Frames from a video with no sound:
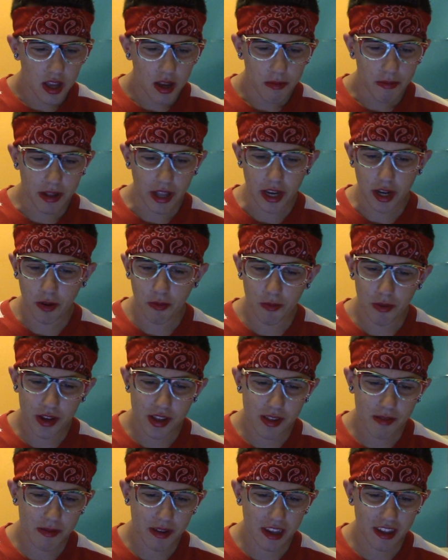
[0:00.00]
But I can
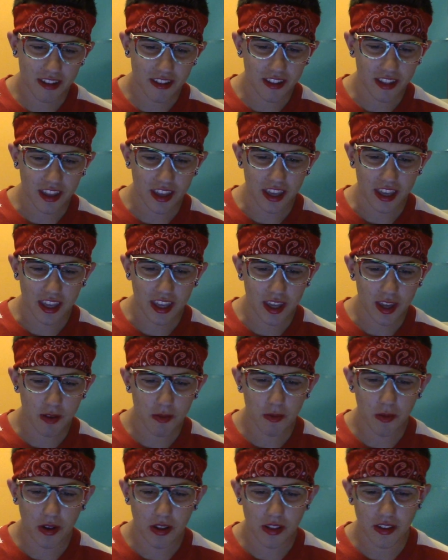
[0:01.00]
read him easily. He
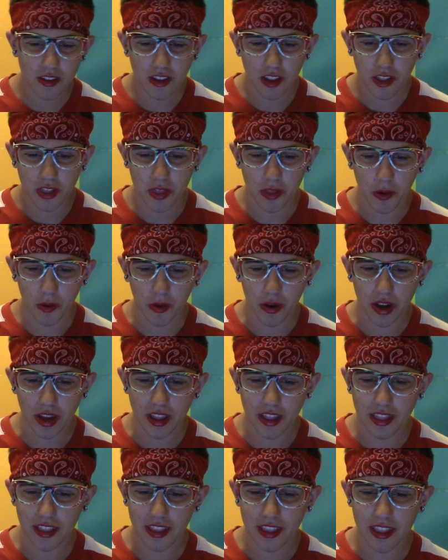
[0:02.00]
wasn't
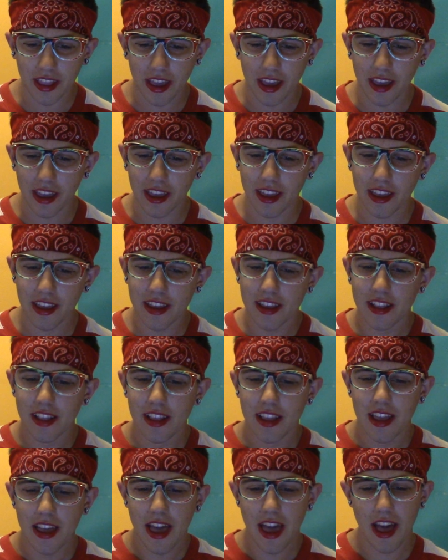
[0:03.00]
annoying
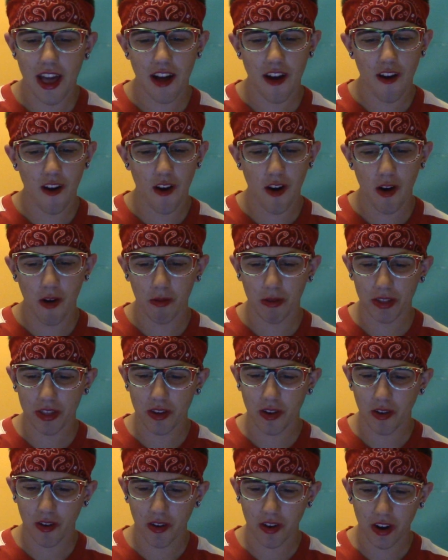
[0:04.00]
at all with
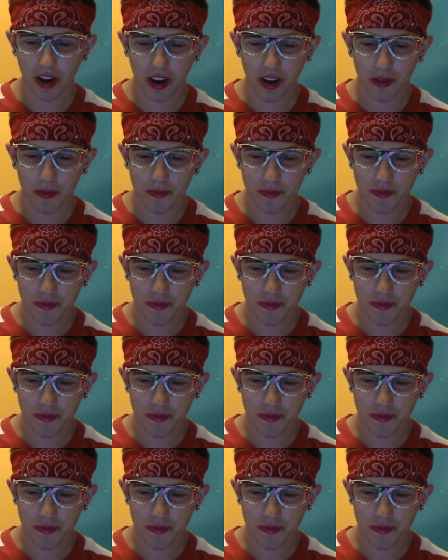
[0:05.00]
Corey.